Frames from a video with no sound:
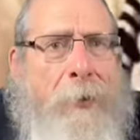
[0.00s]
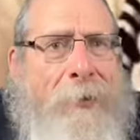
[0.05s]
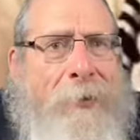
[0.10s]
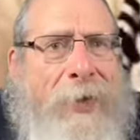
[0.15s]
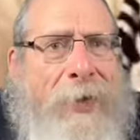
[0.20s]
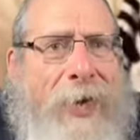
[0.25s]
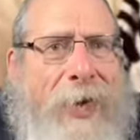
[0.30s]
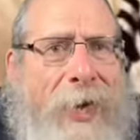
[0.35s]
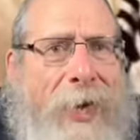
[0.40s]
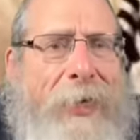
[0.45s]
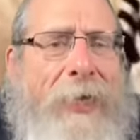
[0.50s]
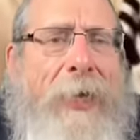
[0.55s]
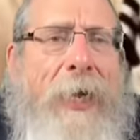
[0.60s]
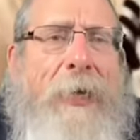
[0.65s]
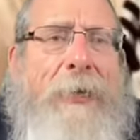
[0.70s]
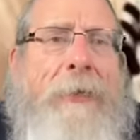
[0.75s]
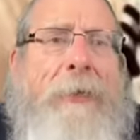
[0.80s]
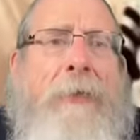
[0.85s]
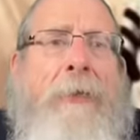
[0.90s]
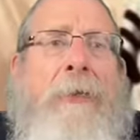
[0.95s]
the
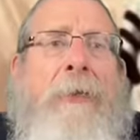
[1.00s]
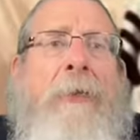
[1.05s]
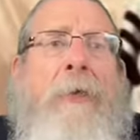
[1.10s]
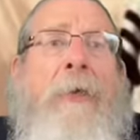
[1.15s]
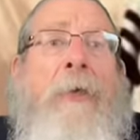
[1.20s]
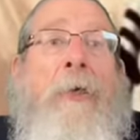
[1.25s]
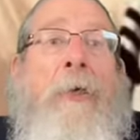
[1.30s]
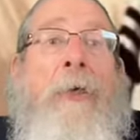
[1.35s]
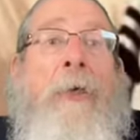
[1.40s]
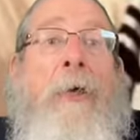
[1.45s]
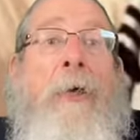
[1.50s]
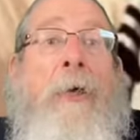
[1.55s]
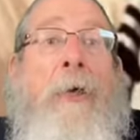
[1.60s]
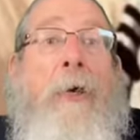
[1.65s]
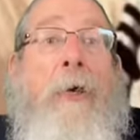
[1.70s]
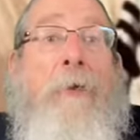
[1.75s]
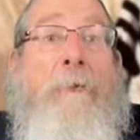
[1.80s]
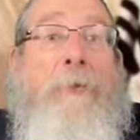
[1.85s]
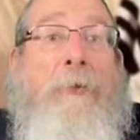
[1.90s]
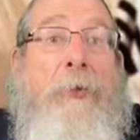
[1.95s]
highlight
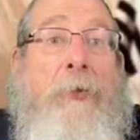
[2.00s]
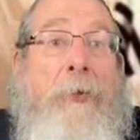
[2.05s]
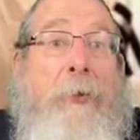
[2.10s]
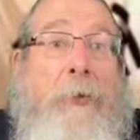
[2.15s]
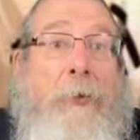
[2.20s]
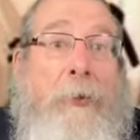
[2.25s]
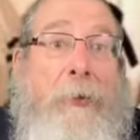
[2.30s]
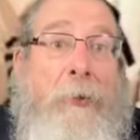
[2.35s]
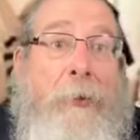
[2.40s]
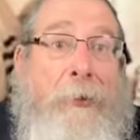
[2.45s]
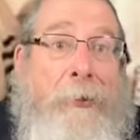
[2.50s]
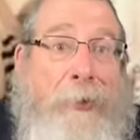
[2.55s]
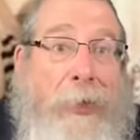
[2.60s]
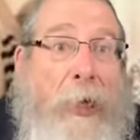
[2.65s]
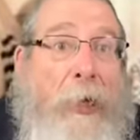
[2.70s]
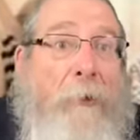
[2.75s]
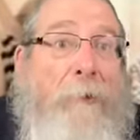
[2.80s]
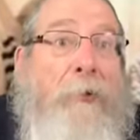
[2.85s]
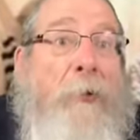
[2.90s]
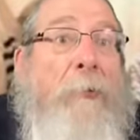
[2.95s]
of the
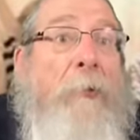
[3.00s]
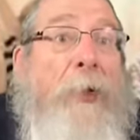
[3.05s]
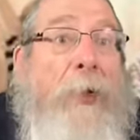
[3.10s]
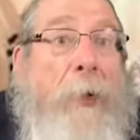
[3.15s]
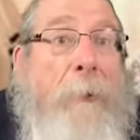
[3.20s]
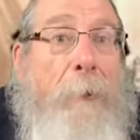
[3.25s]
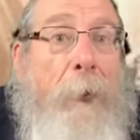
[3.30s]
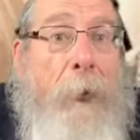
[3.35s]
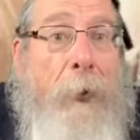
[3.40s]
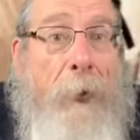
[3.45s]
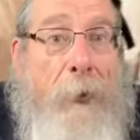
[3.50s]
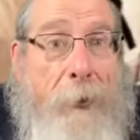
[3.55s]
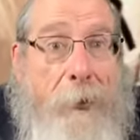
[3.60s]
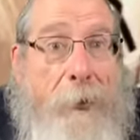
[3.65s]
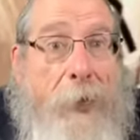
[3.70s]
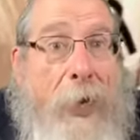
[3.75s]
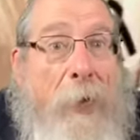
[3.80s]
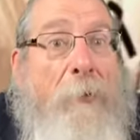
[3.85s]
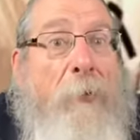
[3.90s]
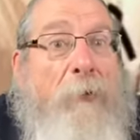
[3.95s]
day of Yom Kippur in the
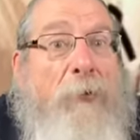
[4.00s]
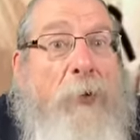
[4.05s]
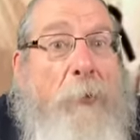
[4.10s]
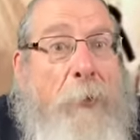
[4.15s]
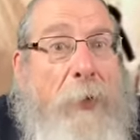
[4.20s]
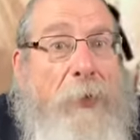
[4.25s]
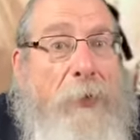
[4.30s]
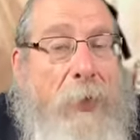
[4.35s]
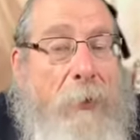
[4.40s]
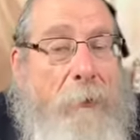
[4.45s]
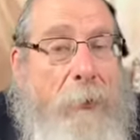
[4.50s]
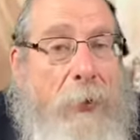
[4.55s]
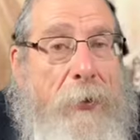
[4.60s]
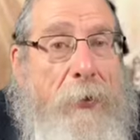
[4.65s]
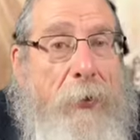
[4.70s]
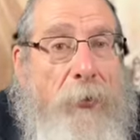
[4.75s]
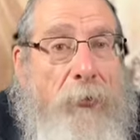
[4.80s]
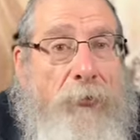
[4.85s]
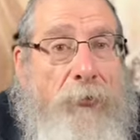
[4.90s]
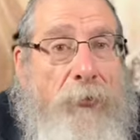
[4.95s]
time of the Beis
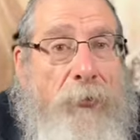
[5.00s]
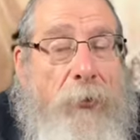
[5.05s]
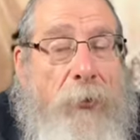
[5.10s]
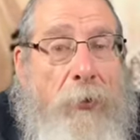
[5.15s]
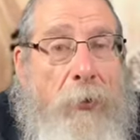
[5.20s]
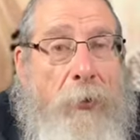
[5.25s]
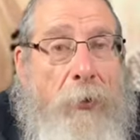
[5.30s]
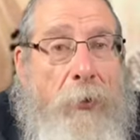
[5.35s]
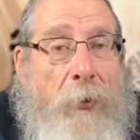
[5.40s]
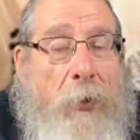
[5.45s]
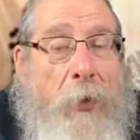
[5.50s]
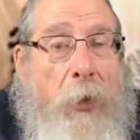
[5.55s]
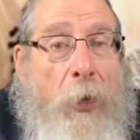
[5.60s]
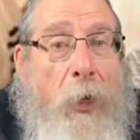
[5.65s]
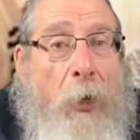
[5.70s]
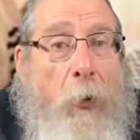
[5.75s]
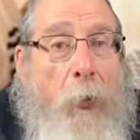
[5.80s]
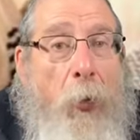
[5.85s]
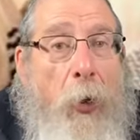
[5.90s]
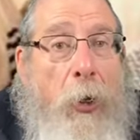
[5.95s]
Hamikdash
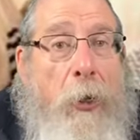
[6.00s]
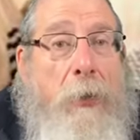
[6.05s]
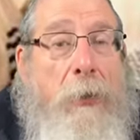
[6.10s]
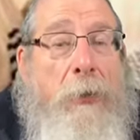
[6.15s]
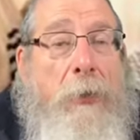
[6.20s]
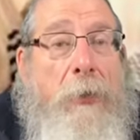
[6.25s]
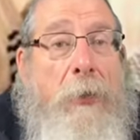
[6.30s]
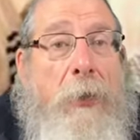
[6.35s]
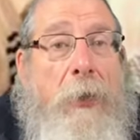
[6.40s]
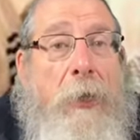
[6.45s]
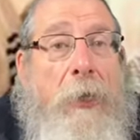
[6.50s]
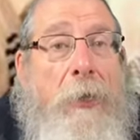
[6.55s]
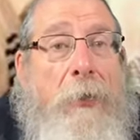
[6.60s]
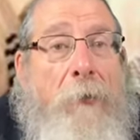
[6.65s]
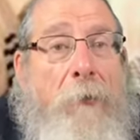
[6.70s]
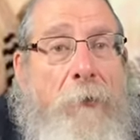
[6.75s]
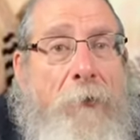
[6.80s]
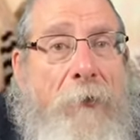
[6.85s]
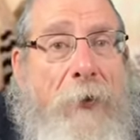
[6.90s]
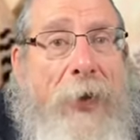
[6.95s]
was
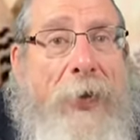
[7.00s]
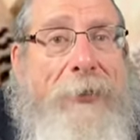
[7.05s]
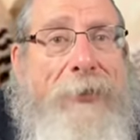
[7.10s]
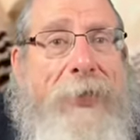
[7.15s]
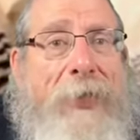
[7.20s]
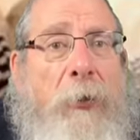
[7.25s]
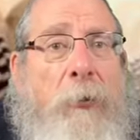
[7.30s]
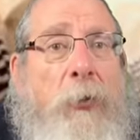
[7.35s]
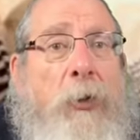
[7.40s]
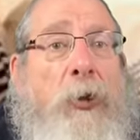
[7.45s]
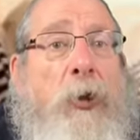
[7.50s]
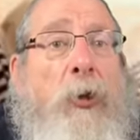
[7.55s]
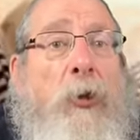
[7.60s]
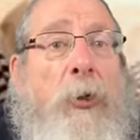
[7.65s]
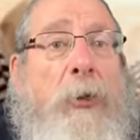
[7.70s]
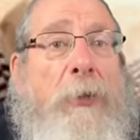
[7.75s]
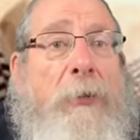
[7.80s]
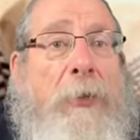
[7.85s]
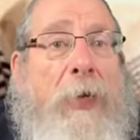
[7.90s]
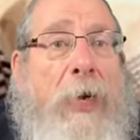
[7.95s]
the fact that that was the
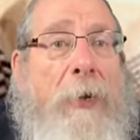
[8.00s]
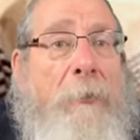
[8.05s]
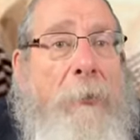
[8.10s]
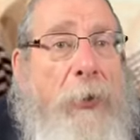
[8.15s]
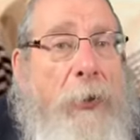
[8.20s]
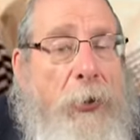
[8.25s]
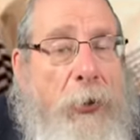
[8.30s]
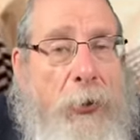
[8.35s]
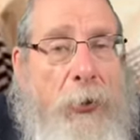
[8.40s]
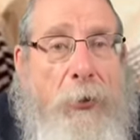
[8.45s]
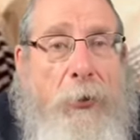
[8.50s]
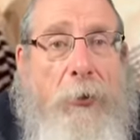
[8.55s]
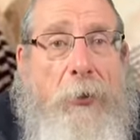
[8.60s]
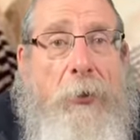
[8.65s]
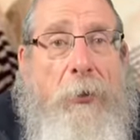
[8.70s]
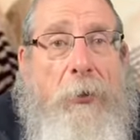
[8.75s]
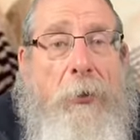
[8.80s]
only time in the year